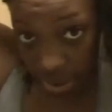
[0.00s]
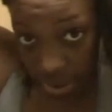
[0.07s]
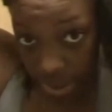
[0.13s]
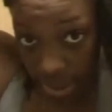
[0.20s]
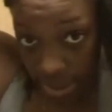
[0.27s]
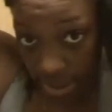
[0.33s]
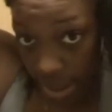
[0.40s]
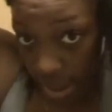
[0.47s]

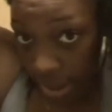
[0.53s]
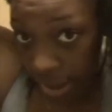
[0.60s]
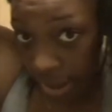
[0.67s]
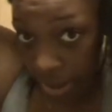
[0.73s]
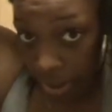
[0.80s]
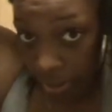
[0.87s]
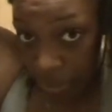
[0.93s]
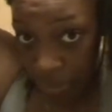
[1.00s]
And I
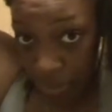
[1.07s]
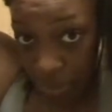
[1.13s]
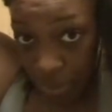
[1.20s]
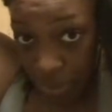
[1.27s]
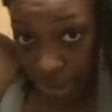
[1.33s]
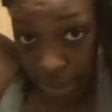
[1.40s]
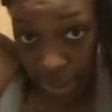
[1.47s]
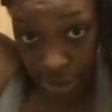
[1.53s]
am
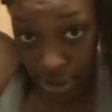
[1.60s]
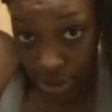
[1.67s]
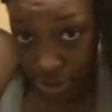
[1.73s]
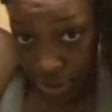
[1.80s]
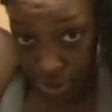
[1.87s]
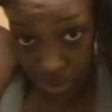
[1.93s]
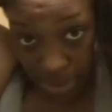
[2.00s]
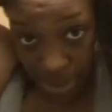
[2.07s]
really
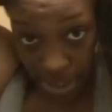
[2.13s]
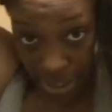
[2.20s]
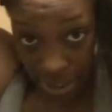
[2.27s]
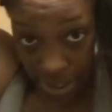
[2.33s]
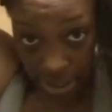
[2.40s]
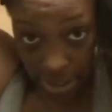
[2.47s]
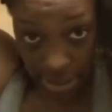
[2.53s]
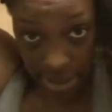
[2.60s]
gentle when
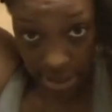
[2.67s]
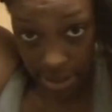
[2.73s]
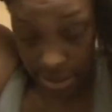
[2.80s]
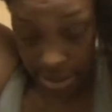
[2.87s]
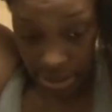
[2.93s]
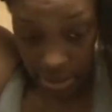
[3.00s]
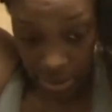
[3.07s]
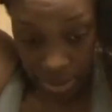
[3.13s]
I
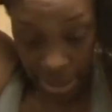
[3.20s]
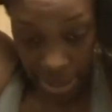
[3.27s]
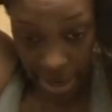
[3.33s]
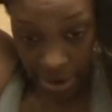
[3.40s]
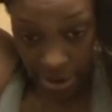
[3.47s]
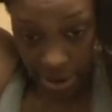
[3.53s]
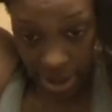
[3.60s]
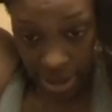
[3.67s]
do my
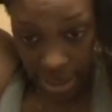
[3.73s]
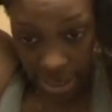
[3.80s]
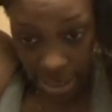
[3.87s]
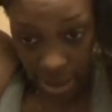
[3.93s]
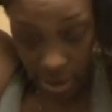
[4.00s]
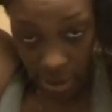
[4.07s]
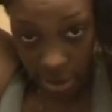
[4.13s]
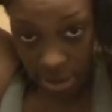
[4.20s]
hair at
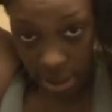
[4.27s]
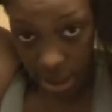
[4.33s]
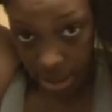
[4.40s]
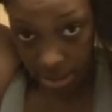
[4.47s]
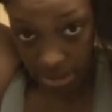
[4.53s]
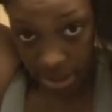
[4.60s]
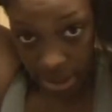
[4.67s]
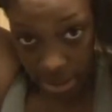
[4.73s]
all
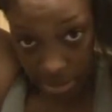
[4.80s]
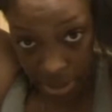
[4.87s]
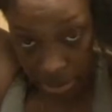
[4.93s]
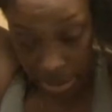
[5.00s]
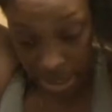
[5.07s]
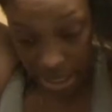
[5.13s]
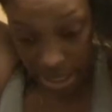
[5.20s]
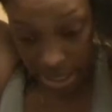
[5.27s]
times, simply
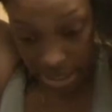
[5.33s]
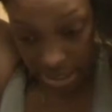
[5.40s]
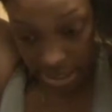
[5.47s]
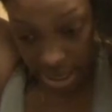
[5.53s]
because